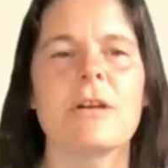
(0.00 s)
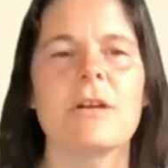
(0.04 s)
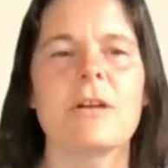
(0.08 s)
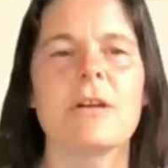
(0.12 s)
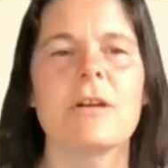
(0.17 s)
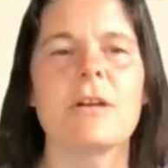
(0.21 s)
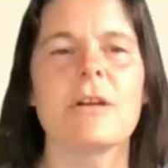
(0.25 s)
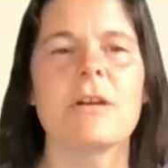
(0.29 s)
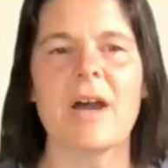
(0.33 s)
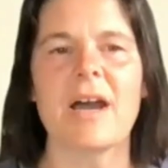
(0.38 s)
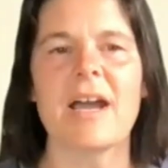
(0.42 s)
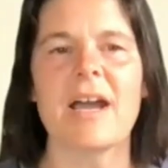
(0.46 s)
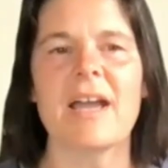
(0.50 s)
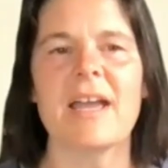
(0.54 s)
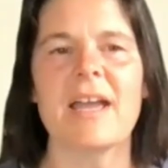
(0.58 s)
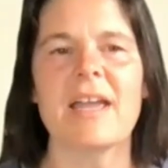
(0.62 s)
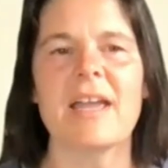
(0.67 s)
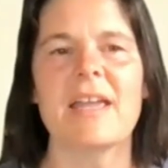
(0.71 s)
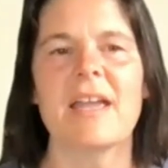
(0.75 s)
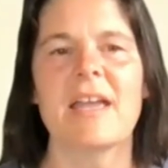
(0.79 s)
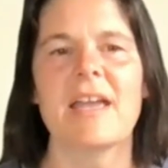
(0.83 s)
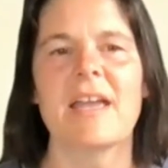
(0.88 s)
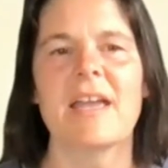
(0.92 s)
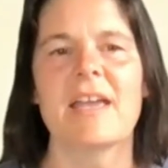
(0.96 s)
So
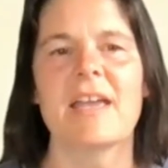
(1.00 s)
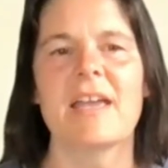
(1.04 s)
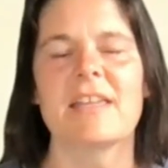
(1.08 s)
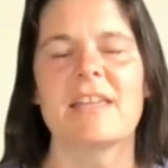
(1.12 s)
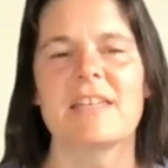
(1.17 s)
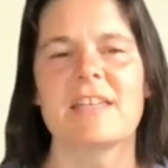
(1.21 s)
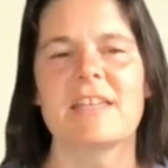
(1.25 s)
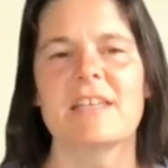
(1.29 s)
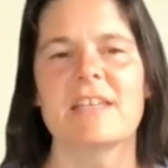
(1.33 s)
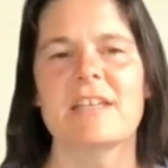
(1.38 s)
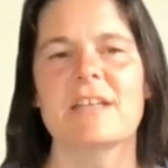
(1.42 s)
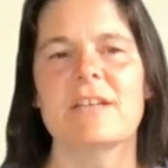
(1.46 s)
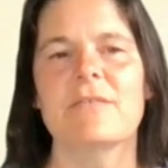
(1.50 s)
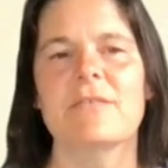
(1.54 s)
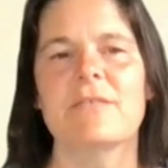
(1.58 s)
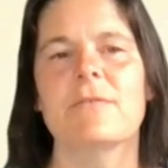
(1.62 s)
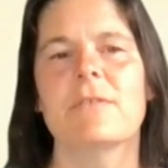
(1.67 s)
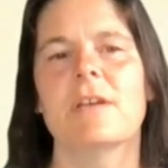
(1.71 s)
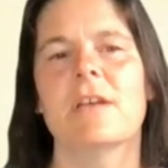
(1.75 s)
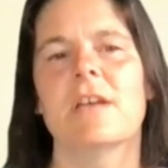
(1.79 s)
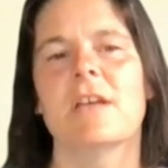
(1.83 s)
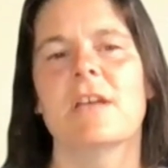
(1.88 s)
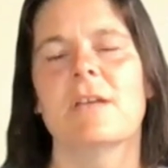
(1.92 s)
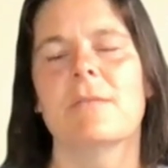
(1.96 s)
I give
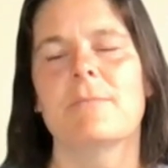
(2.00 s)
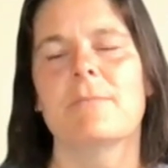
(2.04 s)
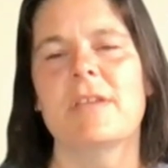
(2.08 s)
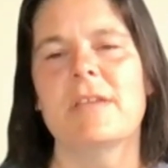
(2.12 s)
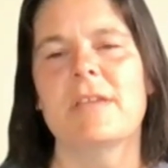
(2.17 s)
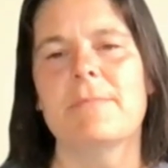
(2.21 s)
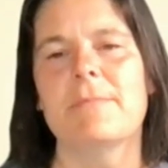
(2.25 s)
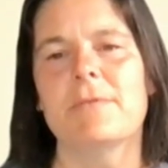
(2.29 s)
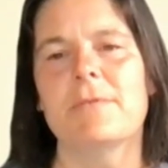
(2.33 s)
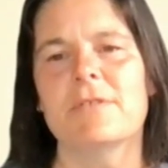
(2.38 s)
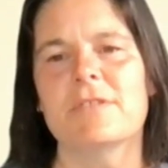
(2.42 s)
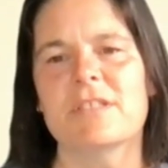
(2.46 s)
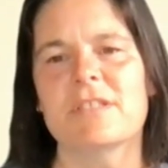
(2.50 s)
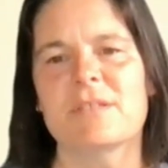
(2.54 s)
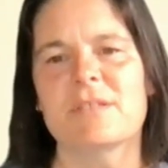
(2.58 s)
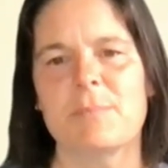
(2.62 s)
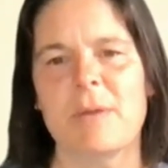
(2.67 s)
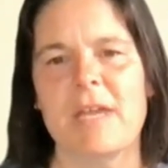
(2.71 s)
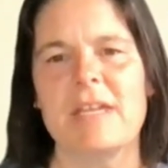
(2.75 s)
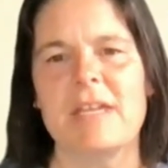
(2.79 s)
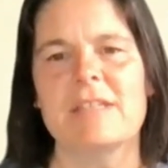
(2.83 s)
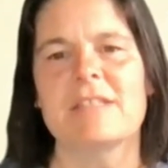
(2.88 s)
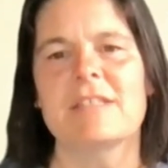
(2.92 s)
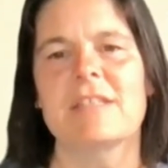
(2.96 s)
people
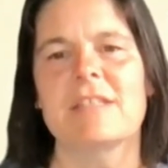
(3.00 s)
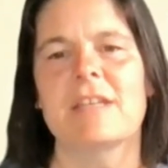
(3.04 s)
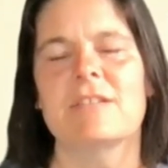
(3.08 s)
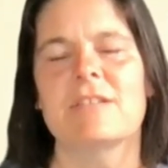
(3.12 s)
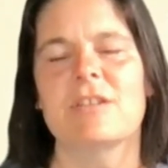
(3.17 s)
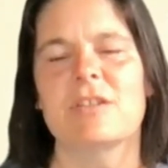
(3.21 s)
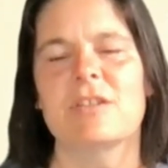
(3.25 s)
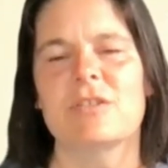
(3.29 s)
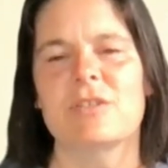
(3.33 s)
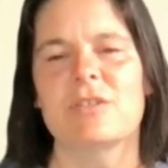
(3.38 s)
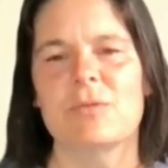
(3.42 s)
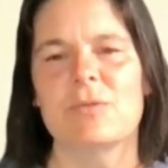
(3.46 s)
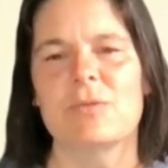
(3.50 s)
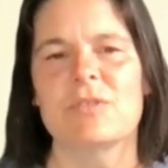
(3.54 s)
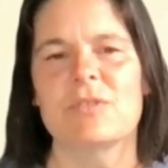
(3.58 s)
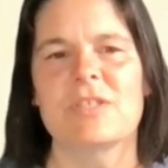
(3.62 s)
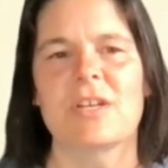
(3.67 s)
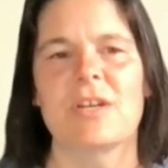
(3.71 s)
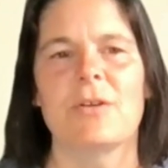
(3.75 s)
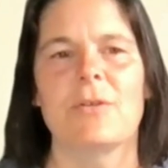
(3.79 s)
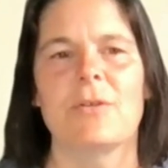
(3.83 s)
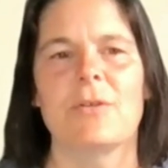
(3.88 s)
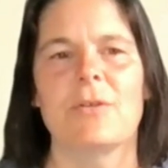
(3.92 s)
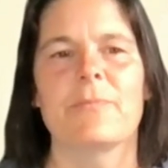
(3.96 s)
space to do
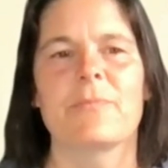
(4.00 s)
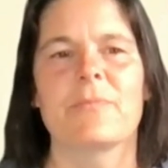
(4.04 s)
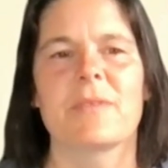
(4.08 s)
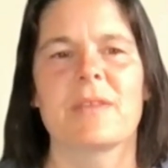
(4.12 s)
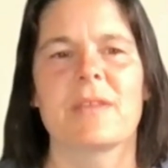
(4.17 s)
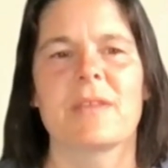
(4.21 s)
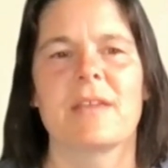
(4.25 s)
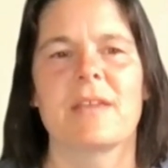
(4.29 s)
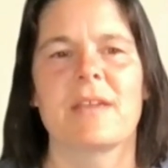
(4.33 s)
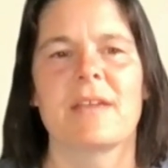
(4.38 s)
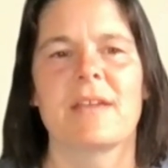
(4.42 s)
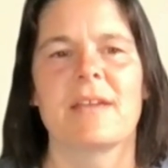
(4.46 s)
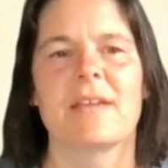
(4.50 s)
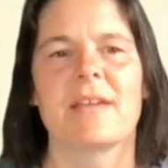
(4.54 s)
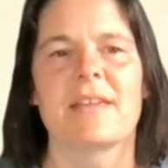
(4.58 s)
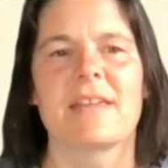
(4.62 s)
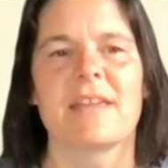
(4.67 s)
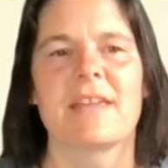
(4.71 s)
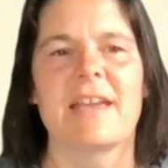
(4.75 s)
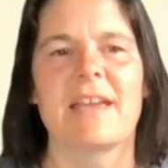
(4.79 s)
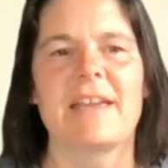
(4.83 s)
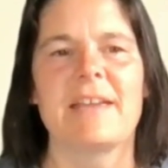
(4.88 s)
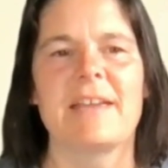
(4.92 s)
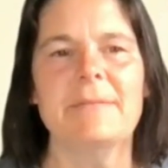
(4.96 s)
so.
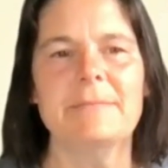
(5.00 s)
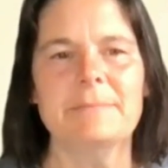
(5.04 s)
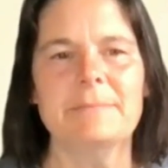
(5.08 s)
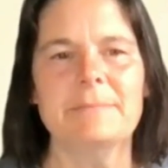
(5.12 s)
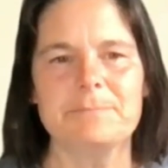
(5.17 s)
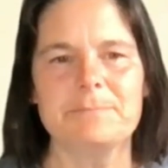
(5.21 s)
Okay.